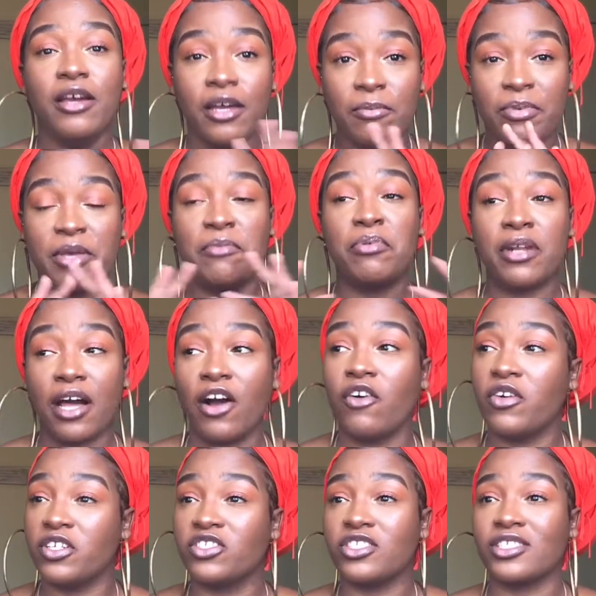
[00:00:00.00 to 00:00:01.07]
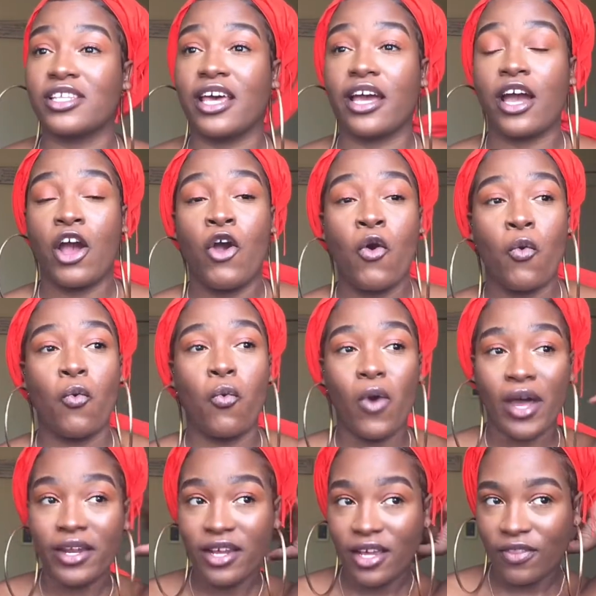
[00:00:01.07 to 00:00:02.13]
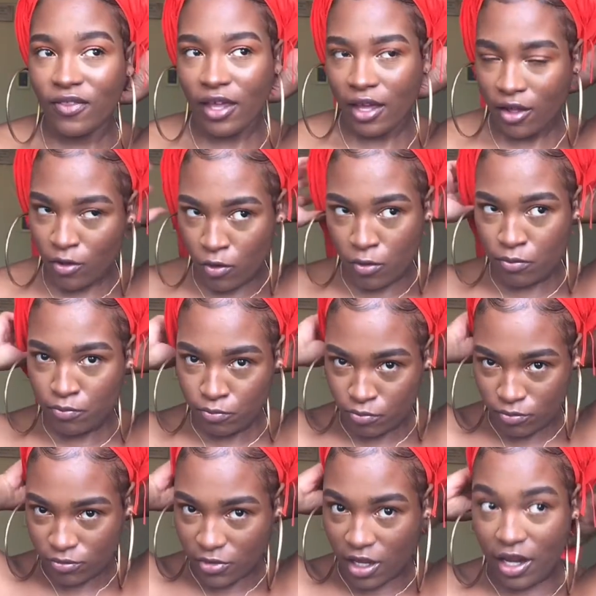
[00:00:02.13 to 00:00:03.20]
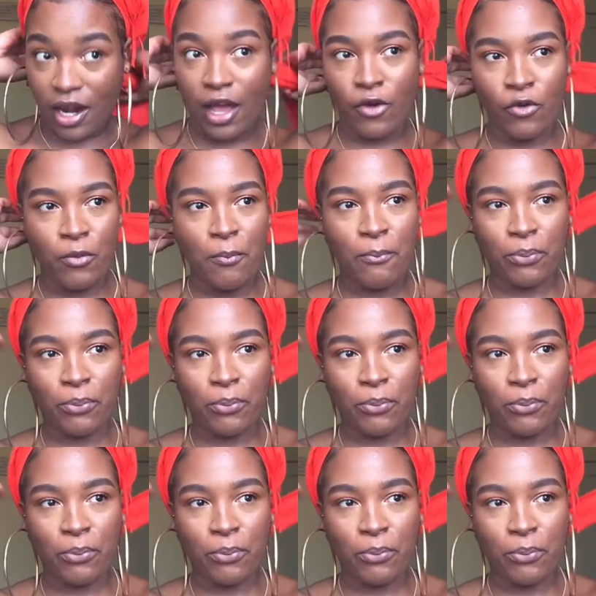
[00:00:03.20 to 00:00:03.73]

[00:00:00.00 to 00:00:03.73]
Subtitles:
People are always just like, what in the hell? Oop. And I oop.